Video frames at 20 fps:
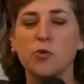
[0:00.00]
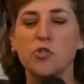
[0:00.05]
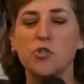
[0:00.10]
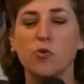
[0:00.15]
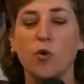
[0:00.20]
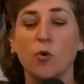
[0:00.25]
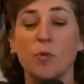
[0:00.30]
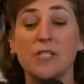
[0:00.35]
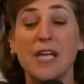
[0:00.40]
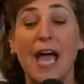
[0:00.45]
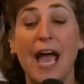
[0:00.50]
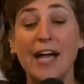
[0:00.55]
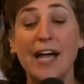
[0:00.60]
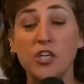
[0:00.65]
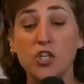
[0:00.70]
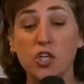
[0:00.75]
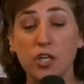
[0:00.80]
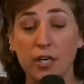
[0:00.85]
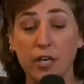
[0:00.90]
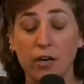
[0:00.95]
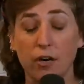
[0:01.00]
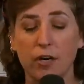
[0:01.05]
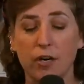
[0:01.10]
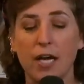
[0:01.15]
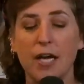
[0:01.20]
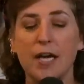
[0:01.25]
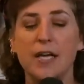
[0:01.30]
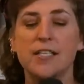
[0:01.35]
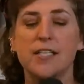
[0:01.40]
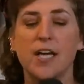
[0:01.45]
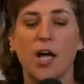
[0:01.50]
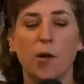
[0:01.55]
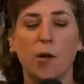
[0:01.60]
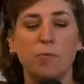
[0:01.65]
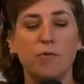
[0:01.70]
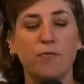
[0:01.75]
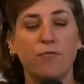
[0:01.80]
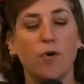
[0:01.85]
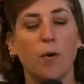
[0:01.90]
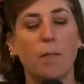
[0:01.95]
Restore was engineered to help
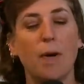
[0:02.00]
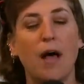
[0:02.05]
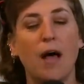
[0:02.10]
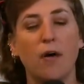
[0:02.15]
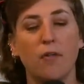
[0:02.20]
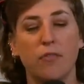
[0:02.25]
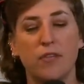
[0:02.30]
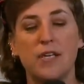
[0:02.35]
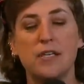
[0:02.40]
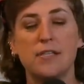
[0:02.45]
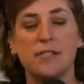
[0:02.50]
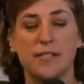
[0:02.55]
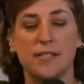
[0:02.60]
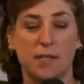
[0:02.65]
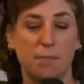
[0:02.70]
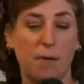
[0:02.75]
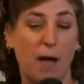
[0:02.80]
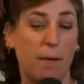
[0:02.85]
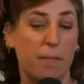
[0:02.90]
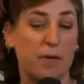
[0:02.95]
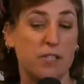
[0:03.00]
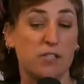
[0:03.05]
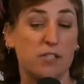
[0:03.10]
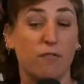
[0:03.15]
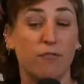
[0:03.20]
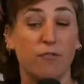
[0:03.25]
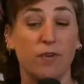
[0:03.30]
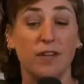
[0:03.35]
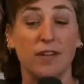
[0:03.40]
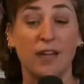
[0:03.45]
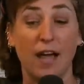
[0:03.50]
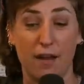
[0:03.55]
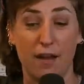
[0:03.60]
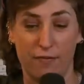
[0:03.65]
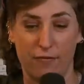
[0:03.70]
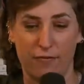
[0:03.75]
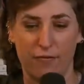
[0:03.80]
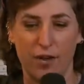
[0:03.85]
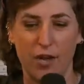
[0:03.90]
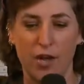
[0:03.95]
you form healthy sleep habits for
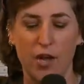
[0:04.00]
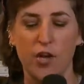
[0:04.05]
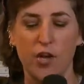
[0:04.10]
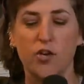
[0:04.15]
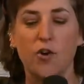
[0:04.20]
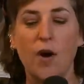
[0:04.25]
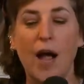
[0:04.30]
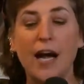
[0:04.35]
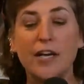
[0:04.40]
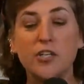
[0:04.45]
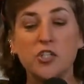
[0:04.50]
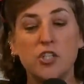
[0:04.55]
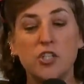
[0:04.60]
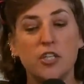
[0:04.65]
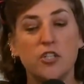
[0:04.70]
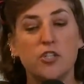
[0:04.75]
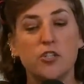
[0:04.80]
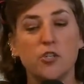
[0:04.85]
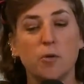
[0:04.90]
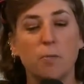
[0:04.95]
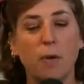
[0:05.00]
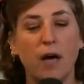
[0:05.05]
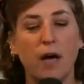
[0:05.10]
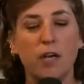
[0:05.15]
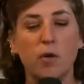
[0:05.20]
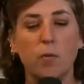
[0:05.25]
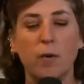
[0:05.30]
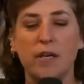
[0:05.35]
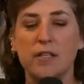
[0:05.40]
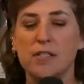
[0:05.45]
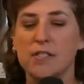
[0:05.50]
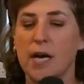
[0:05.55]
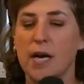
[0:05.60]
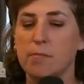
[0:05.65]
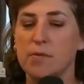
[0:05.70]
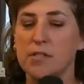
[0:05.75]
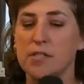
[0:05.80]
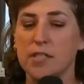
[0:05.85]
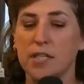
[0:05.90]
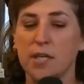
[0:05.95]
life. Your hatch teaches your body when it's
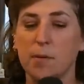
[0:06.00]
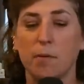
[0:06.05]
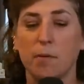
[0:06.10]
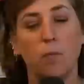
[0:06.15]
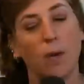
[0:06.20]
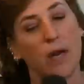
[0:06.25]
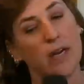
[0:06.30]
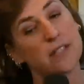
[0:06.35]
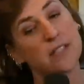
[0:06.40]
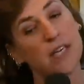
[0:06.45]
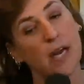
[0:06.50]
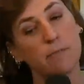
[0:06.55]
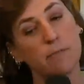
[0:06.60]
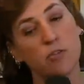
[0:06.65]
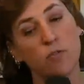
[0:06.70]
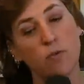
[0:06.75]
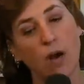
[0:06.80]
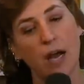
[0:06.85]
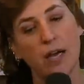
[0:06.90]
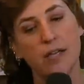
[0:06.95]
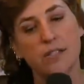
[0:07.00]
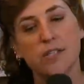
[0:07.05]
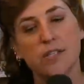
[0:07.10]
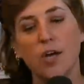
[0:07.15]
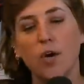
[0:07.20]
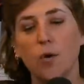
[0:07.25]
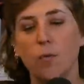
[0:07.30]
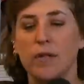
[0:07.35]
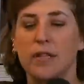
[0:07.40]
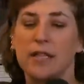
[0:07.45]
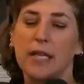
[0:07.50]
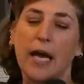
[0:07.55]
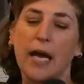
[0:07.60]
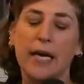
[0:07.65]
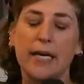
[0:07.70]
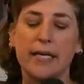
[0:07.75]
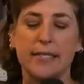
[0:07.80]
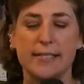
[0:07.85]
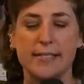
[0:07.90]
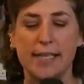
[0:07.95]
time to sleep and when it's time to rise. With
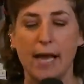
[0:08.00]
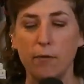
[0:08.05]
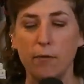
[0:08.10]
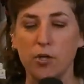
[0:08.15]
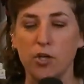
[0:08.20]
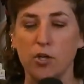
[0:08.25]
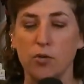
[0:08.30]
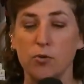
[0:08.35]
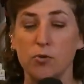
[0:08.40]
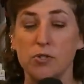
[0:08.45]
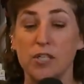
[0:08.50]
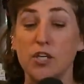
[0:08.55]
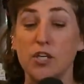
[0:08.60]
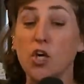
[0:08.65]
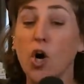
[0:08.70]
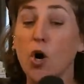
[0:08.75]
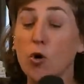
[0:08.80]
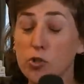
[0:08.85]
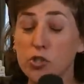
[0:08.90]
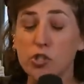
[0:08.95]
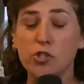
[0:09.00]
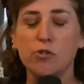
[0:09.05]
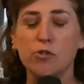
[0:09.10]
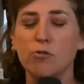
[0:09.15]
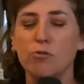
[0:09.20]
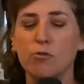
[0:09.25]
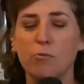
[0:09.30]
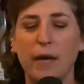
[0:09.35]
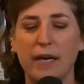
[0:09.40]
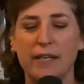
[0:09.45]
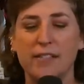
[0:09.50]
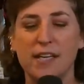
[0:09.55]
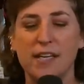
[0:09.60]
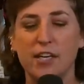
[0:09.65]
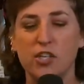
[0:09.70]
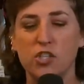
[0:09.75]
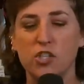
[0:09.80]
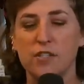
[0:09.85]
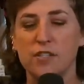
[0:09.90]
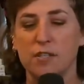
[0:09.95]
light and sound cues, it coaches you through
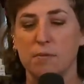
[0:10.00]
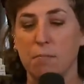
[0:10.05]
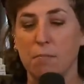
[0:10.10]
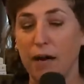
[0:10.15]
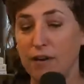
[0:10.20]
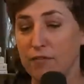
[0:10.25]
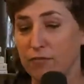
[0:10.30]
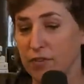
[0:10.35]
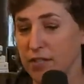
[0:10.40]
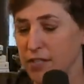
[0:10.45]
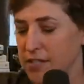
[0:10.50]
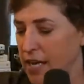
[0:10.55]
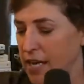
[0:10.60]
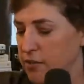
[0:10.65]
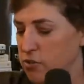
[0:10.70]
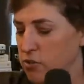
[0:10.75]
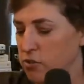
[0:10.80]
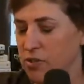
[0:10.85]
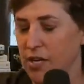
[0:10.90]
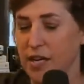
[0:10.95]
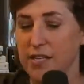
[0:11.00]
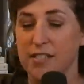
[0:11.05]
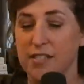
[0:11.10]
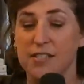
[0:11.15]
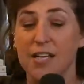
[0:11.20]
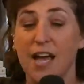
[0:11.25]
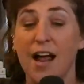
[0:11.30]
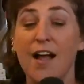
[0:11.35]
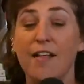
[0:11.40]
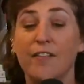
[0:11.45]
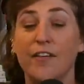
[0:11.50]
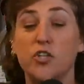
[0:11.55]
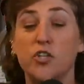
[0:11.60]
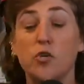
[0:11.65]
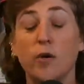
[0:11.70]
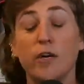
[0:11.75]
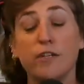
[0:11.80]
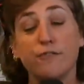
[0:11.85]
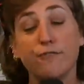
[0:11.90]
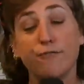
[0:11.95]
meditations and mindfulness exercises that
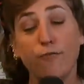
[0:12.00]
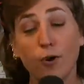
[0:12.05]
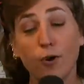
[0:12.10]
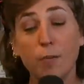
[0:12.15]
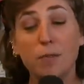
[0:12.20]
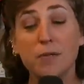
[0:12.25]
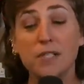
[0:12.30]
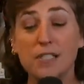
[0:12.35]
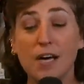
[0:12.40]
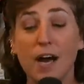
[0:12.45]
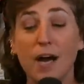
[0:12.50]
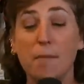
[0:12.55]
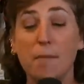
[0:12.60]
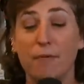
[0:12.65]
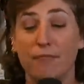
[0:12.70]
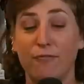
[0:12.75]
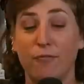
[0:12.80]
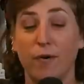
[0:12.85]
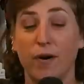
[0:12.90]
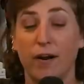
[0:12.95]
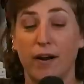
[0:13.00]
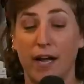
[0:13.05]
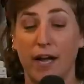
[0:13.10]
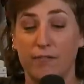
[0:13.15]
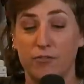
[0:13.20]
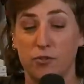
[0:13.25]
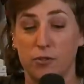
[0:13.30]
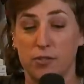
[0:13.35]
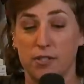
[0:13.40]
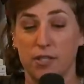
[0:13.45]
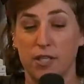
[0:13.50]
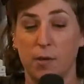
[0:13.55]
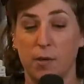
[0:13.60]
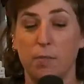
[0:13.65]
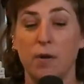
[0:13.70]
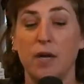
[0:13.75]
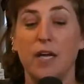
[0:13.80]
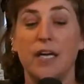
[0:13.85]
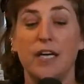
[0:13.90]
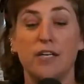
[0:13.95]
transform the time before and after
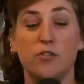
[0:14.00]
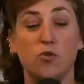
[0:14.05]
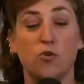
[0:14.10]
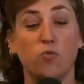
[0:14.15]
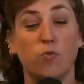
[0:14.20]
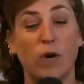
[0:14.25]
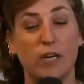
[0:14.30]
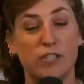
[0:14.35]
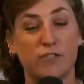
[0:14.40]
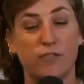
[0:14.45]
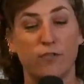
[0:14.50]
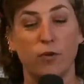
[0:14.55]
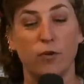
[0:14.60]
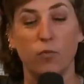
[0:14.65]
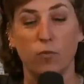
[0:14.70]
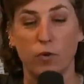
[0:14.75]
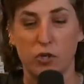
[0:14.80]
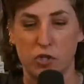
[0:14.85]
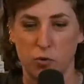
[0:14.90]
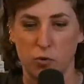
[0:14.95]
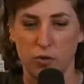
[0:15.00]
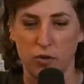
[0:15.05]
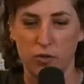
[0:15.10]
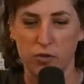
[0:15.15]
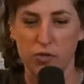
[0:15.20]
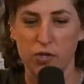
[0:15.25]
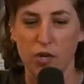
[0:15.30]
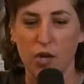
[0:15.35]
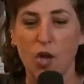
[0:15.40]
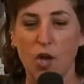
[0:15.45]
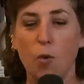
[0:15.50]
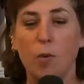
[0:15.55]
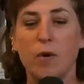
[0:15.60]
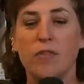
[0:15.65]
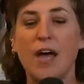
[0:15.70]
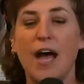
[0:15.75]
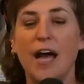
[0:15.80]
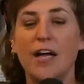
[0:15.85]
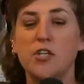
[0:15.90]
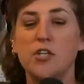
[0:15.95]
sleep into restful rituals. With
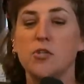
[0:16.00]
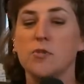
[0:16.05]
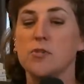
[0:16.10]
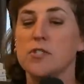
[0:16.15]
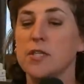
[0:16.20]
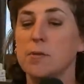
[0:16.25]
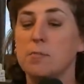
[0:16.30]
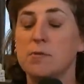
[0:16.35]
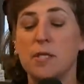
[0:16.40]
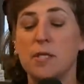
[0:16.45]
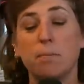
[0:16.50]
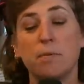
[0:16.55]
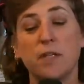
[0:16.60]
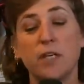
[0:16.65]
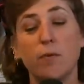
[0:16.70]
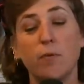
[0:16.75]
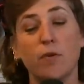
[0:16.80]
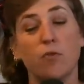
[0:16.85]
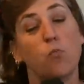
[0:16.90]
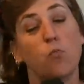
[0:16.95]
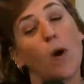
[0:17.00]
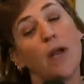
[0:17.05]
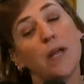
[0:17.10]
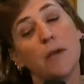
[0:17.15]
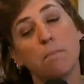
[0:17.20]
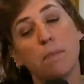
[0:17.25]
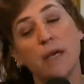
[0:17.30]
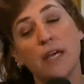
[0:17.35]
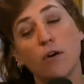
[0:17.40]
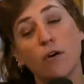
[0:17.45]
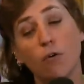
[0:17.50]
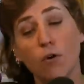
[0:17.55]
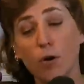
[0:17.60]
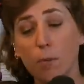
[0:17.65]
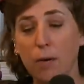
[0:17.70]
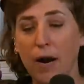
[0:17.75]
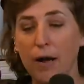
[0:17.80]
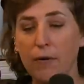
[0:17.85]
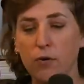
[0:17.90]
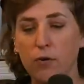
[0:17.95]
Hatch, you'll sleep deeply with white, pink, or
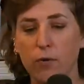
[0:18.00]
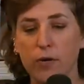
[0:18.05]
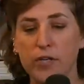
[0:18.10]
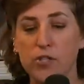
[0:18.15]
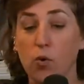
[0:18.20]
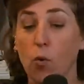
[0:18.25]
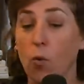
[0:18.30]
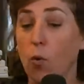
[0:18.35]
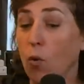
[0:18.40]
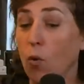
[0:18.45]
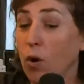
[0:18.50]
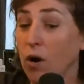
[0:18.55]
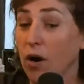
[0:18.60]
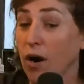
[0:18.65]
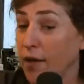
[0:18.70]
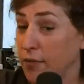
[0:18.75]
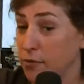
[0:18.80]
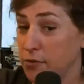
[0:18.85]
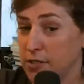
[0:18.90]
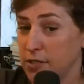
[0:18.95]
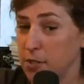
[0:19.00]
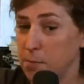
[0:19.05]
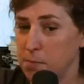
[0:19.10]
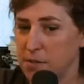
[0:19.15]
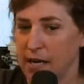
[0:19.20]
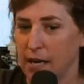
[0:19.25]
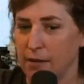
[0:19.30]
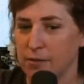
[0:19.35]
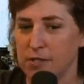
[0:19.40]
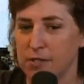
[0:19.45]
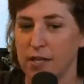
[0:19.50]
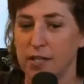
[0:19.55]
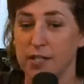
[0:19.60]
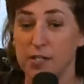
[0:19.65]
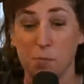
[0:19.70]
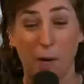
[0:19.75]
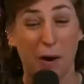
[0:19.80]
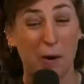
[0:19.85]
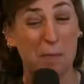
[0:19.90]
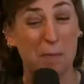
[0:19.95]
brown noise or other sleep sounds
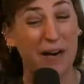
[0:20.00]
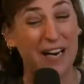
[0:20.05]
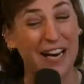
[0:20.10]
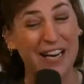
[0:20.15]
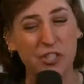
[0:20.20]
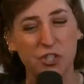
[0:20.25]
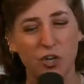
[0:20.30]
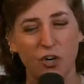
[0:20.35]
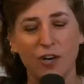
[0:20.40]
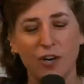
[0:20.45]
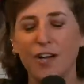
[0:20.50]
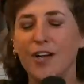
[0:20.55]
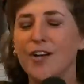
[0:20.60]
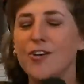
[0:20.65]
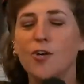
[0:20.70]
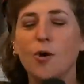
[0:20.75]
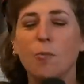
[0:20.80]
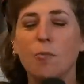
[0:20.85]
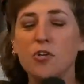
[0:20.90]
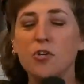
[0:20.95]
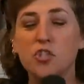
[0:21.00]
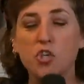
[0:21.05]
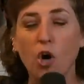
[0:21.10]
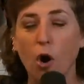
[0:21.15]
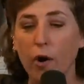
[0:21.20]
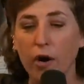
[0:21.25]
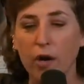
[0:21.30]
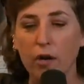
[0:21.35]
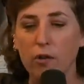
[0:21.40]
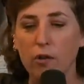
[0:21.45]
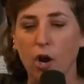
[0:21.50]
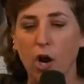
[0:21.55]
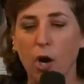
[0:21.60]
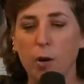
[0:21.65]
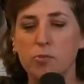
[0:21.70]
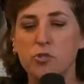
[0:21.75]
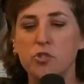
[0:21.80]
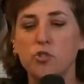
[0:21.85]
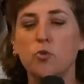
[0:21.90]
inspired by nature. No more jarring alarms.